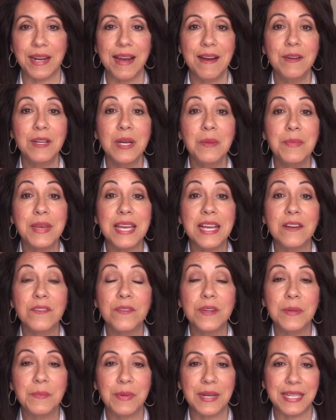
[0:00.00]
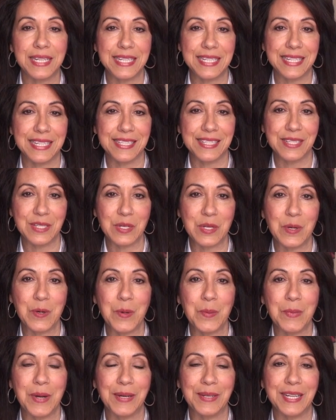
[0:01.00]
How come everybody doesn't know
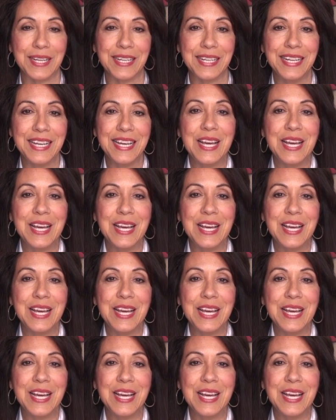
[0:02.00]
about it?